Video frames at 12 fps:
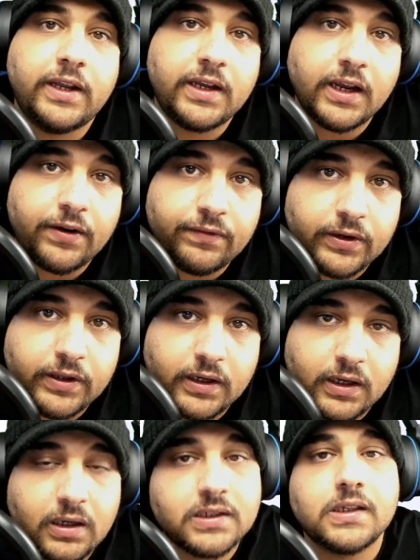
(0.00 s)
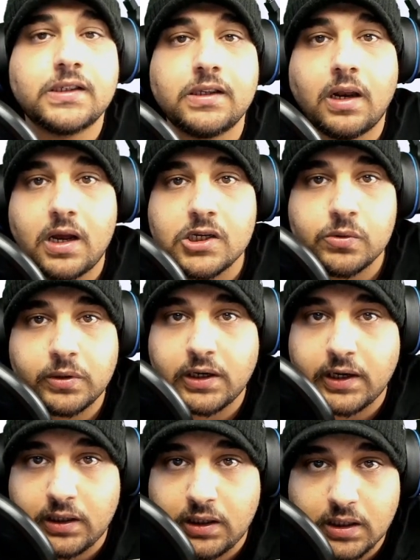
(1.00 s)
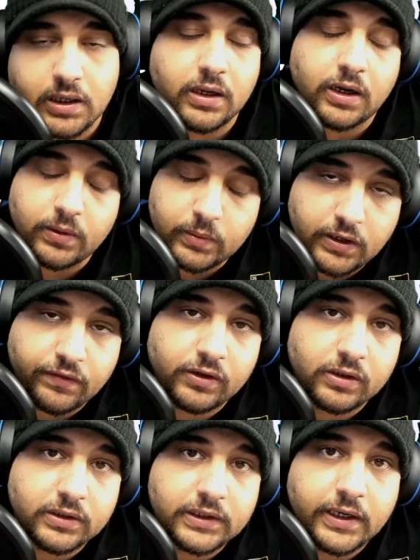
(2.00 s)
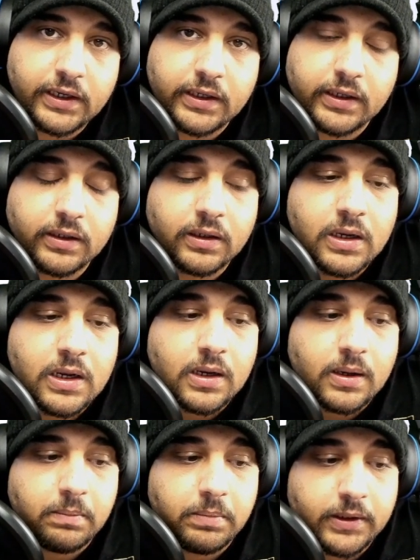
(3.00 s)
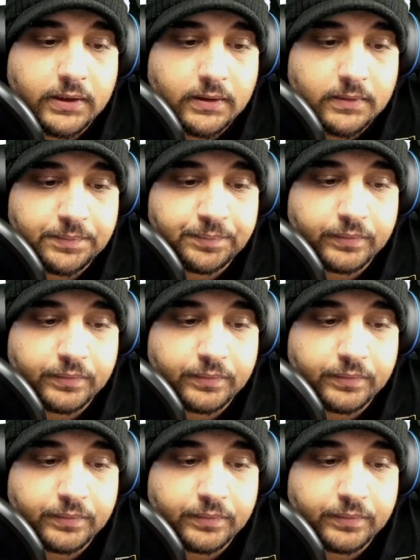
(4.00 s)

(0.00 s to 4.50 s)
take everything unless it's the last one and I needed it. I would definitely take it. But um,